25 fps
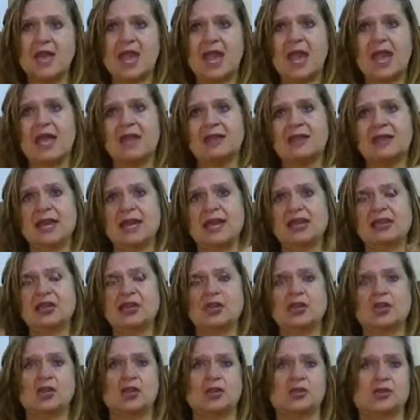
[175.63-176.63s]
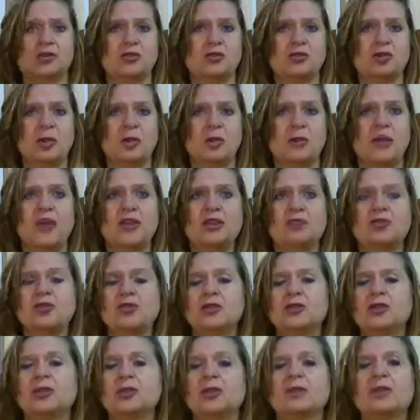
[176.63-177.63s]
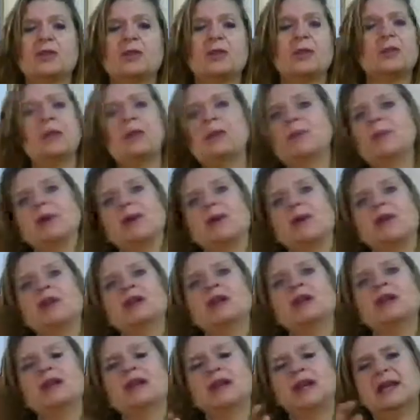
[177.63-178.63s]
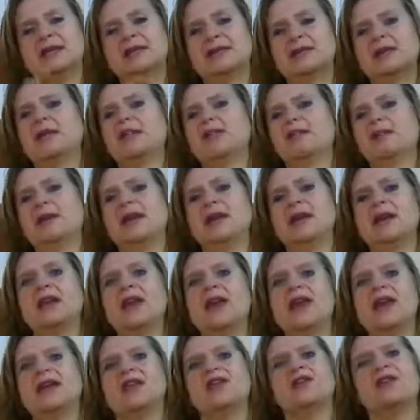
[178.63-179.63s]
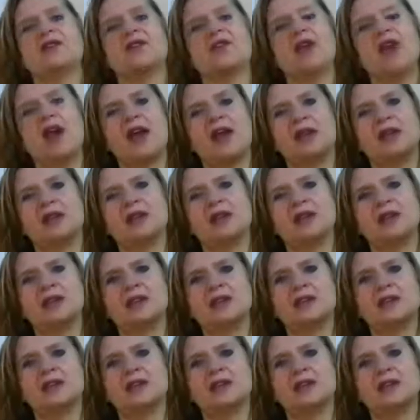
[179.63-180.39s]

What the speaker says: and then you're paying 2 or 3 people instead of paying 8 or 9.